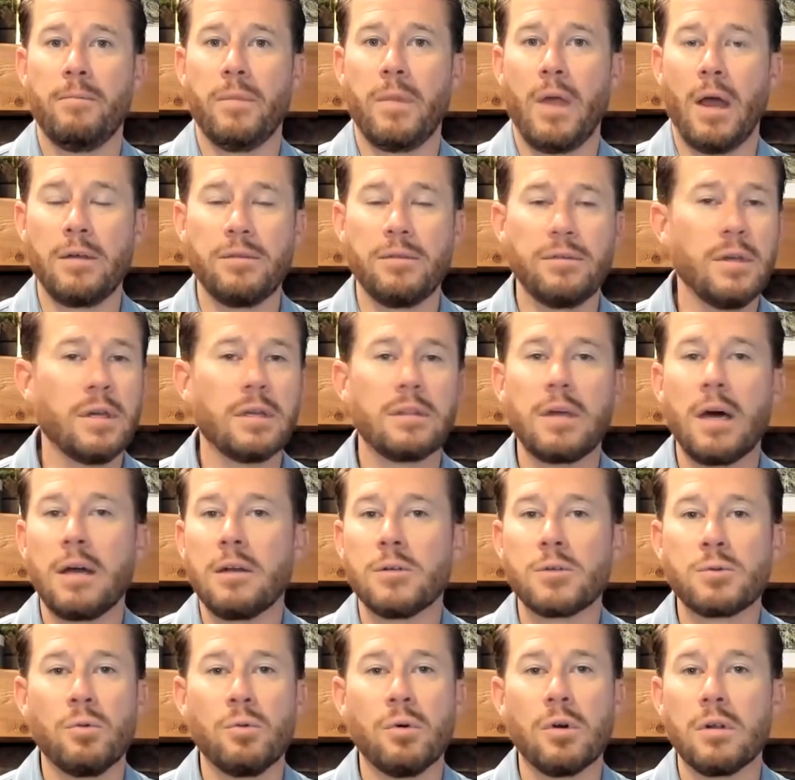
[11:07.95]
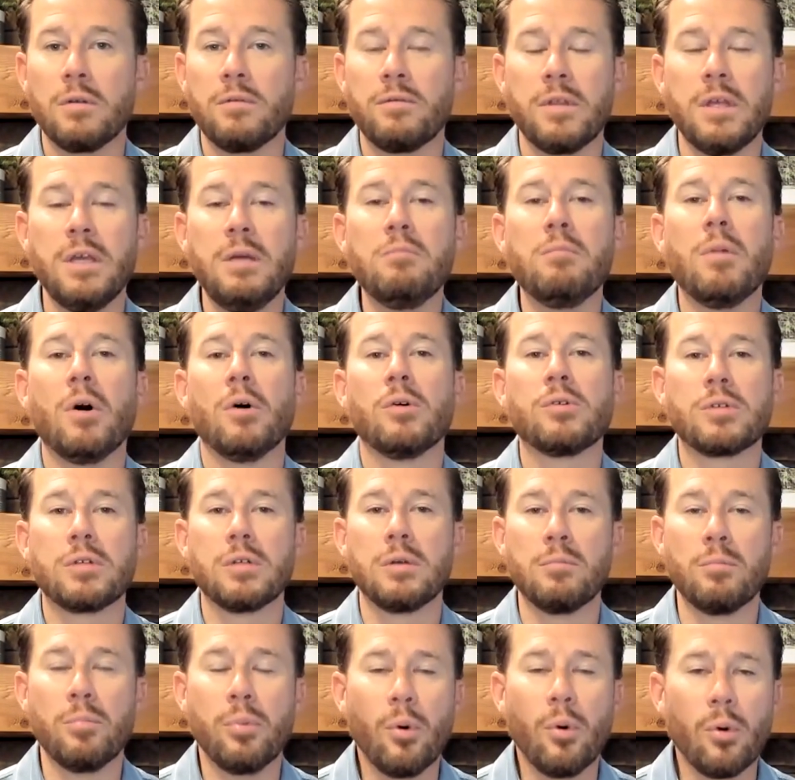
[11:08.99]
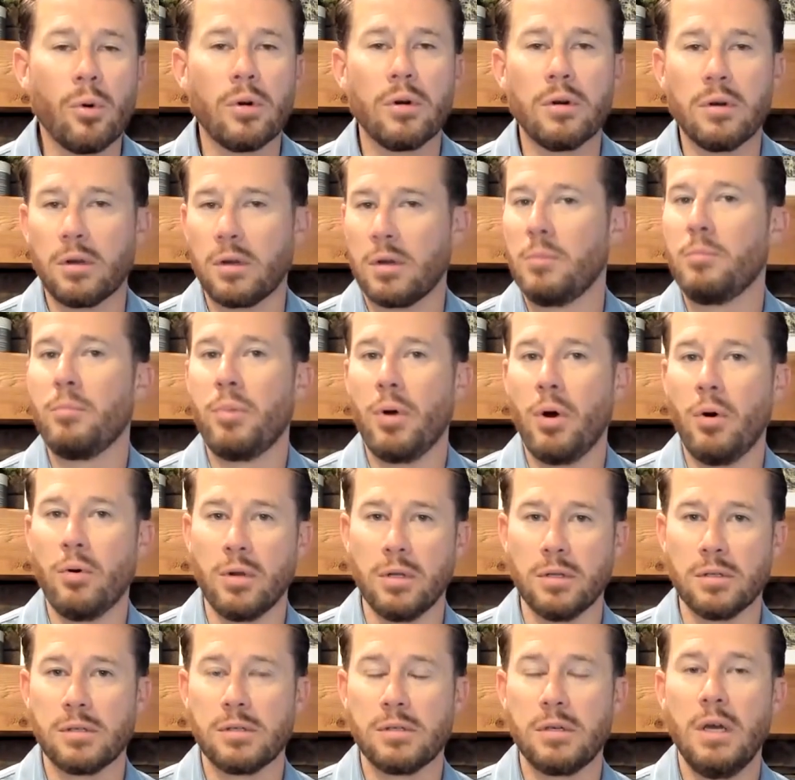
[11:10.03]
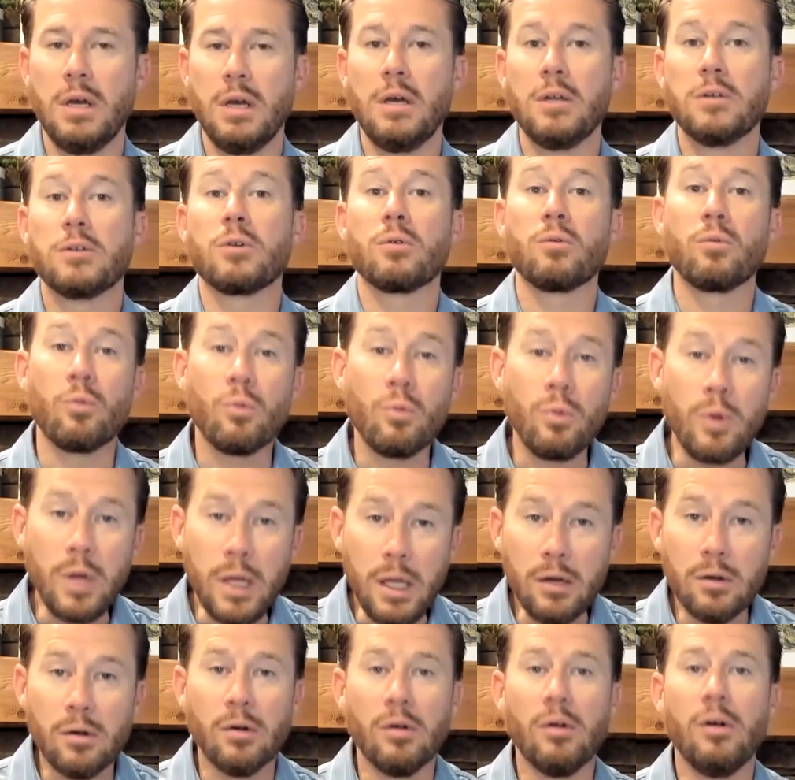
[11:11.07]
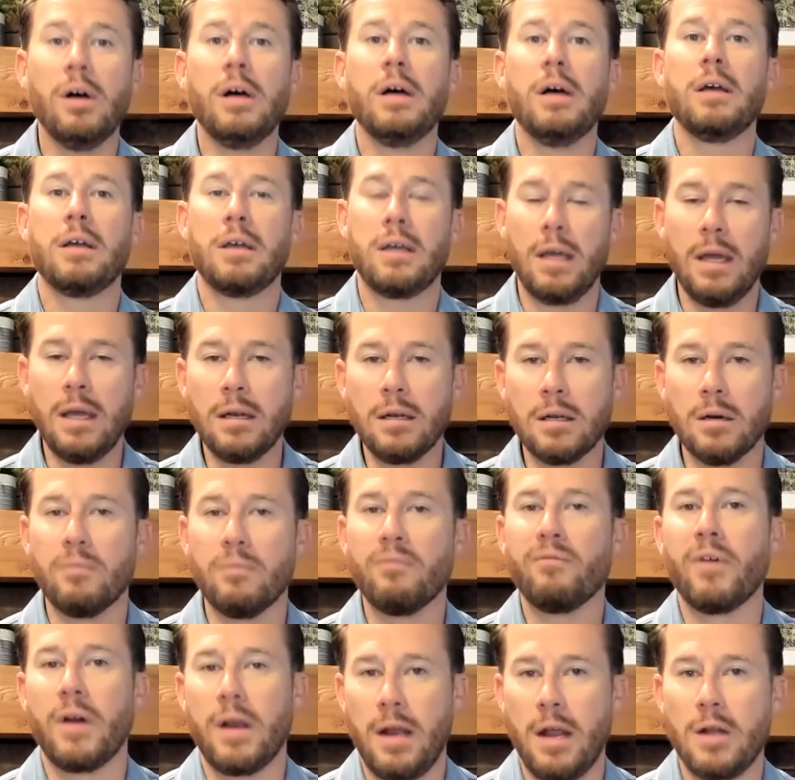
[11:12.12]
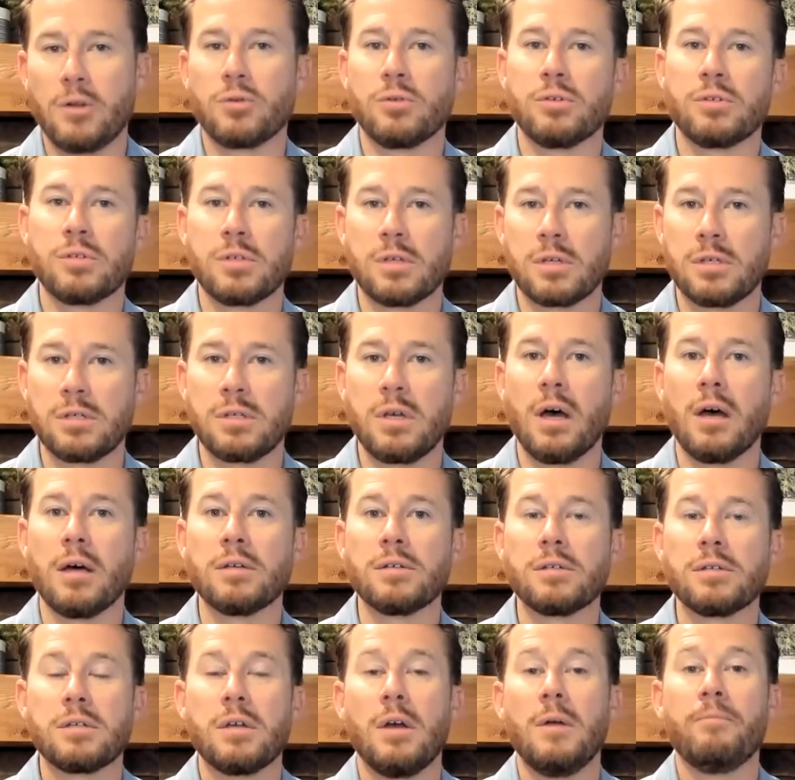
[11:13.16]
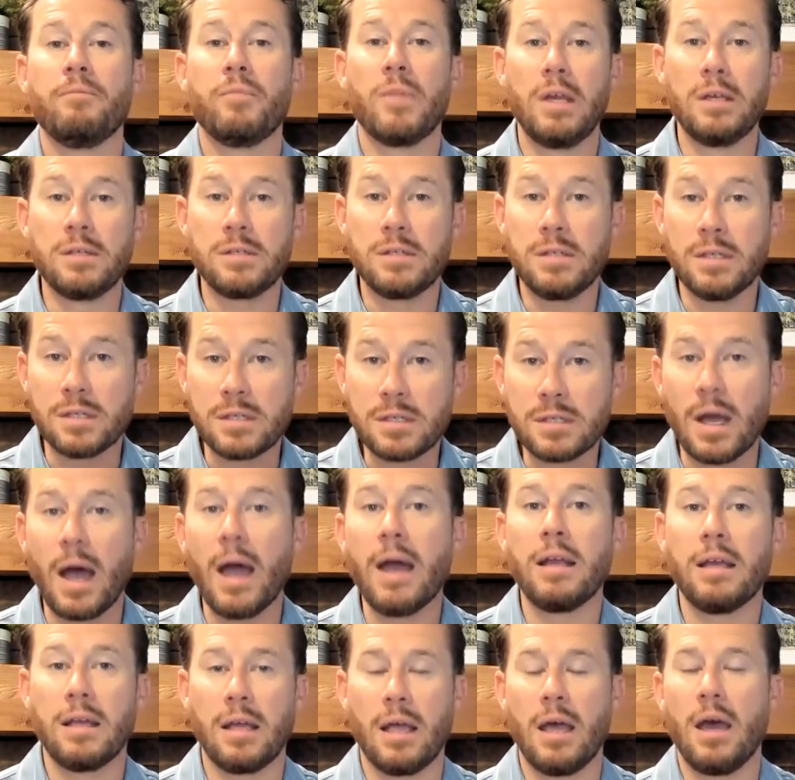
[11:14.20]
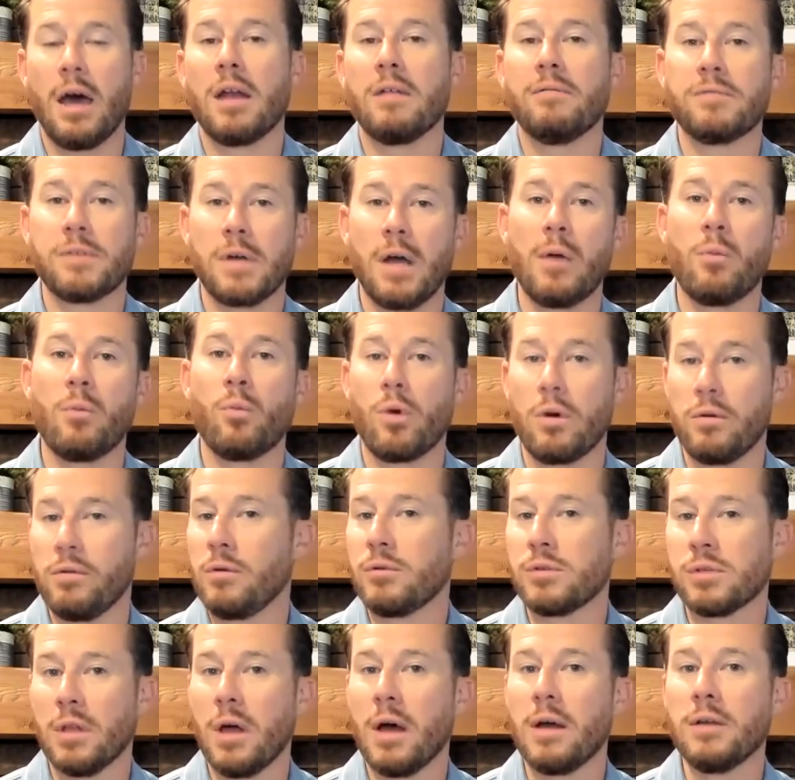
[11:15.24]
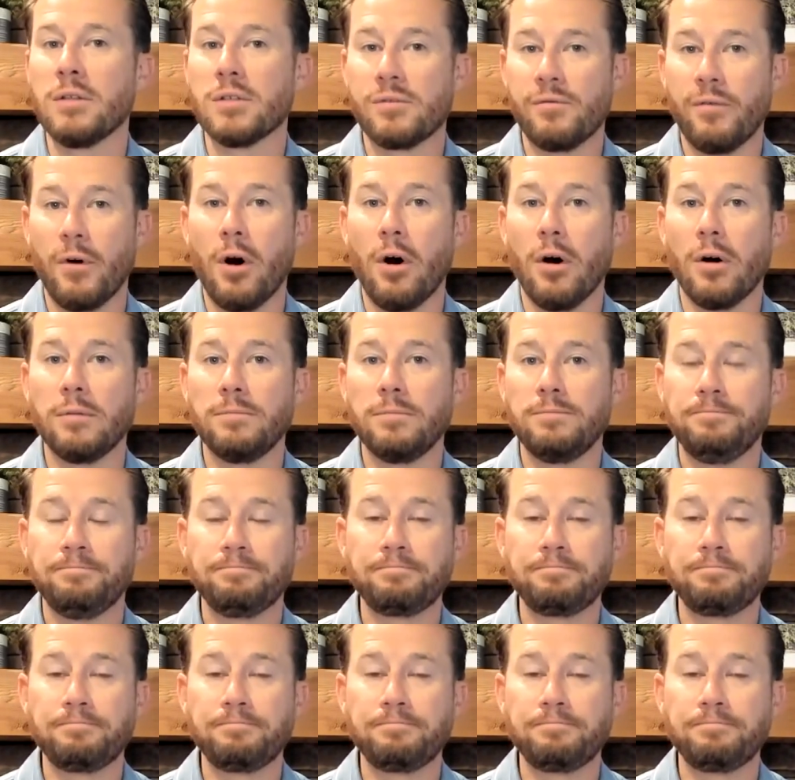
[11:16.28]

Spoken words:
I think that is one of the most important components to real kingdom financial success is deciding ahead of time where those lines fall.